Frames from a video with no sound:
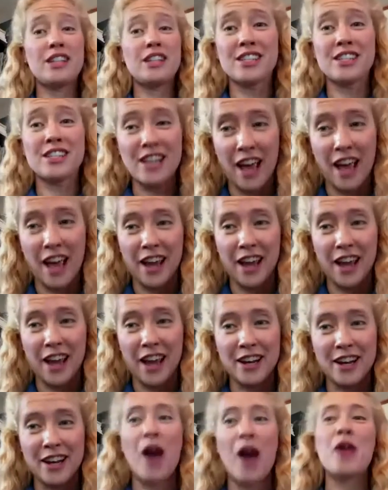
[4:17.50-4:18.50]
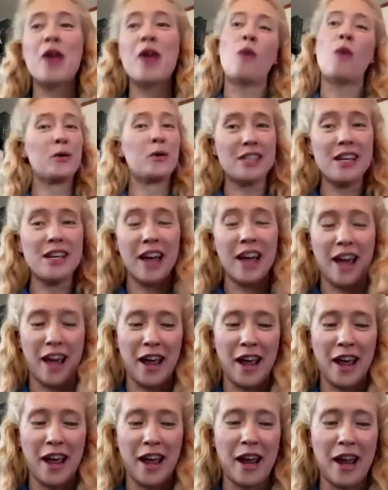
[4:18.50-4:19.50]
T T A, not Y O
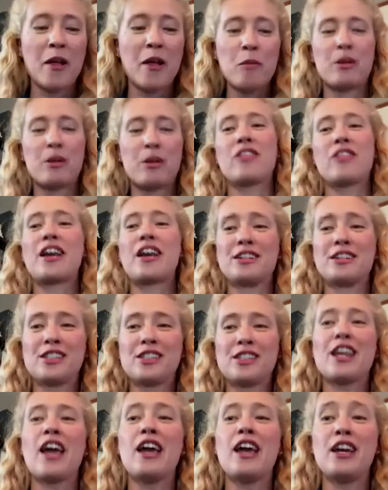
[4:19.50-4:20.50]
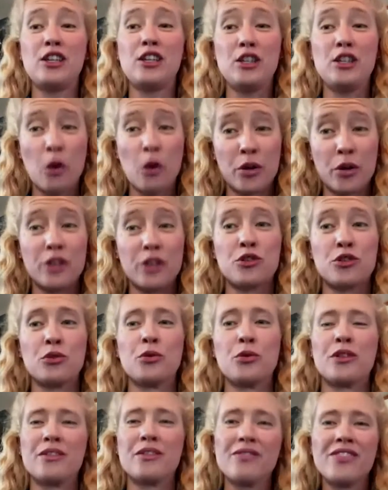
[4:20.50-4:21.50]
D A, but that is a Yoda
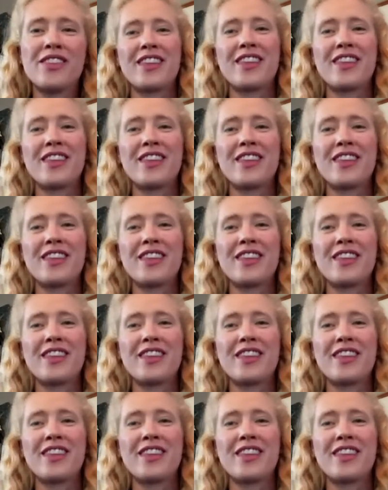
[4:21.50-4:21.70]
joule.